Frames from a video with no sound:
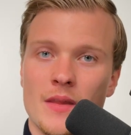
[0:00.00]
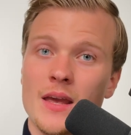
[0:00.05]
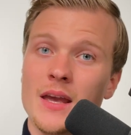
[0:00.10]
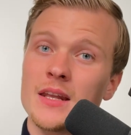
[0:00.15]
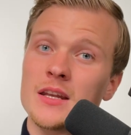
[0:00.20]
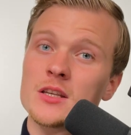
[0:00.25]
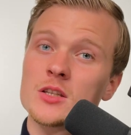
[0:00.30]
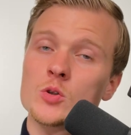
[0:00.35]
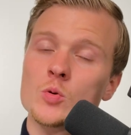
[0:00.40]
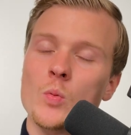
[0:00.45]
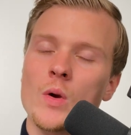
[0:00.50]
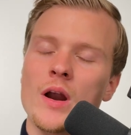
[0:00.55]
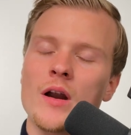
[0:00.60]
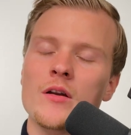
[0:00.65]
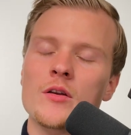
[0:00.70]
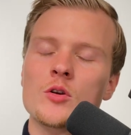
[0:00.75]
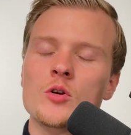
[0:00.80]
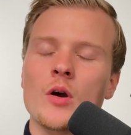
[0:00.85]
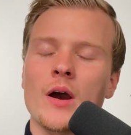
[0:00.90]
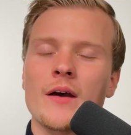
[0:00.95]
It is where
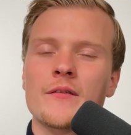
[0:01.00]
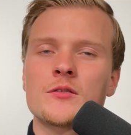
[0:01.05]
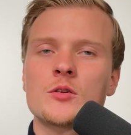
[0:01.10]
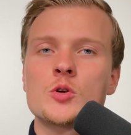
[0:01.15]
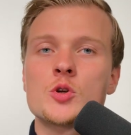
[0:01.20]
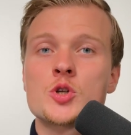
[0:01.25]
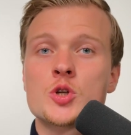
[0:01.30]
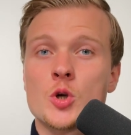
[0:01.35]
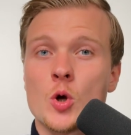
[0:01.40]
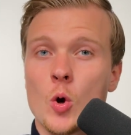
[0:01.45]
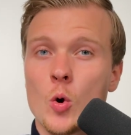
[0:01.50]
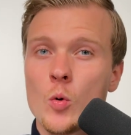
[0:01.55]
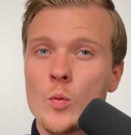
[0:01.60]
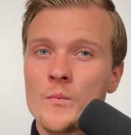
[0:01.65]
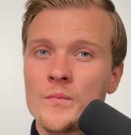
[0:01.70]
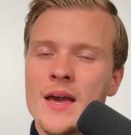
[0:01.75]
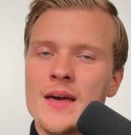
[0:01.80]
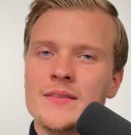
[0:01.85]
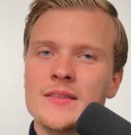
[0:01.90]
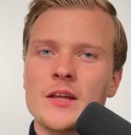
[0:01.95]
you have to
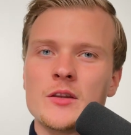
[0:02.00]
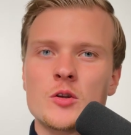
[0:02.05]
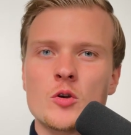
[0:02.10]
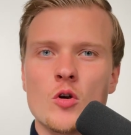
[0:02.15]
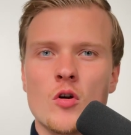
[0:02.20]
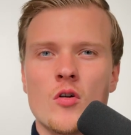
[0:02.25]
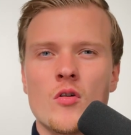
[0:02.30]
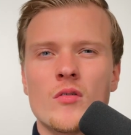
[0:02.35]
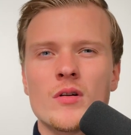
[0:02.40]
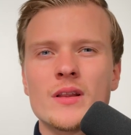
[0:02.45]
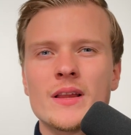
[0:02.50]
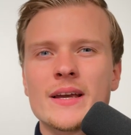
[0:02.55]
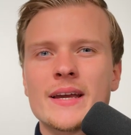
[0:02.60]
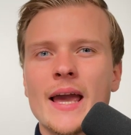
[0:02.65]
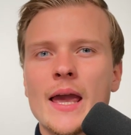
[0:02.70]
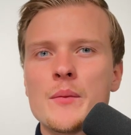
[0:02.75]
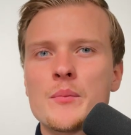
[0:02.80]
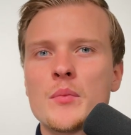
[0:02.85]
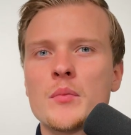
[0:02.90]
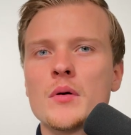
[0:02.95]
show that you are really
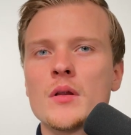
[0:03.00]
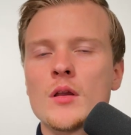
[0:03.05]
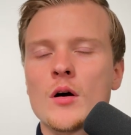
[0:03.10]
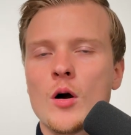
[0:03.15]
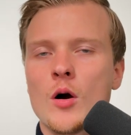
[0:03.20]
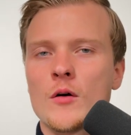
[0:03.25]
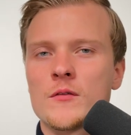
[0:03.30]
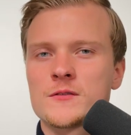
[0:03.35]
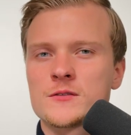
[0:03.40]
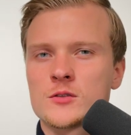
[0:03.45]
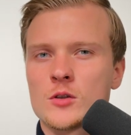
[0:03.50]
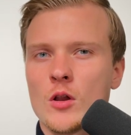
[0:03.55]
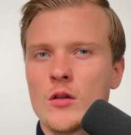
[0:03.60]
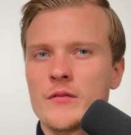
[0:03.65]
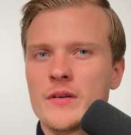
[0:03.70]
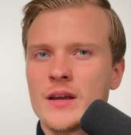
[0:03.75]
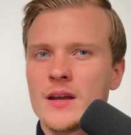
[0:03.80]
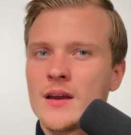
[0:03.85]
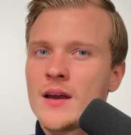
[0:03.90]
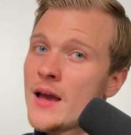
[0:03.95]
capable of
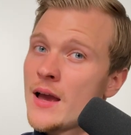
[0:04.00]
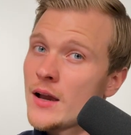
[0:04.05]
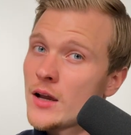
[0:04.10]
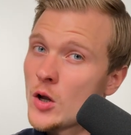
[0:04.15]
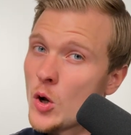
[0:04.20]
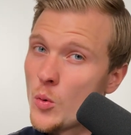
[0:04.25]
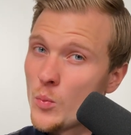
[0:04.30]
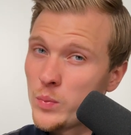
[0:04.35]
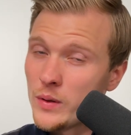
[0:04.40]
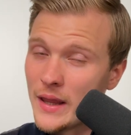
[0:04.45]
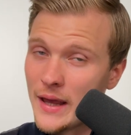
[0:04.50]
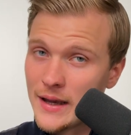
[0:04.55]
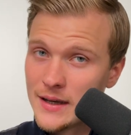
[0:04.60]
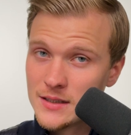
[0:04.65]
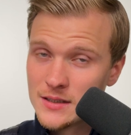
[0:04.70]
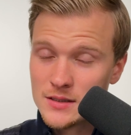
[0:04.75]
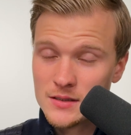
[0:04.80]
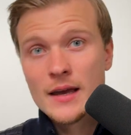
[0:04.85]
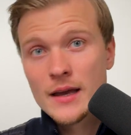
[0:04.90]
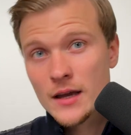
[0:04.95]
solving
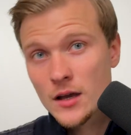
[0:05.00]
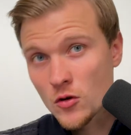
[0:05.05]
complex,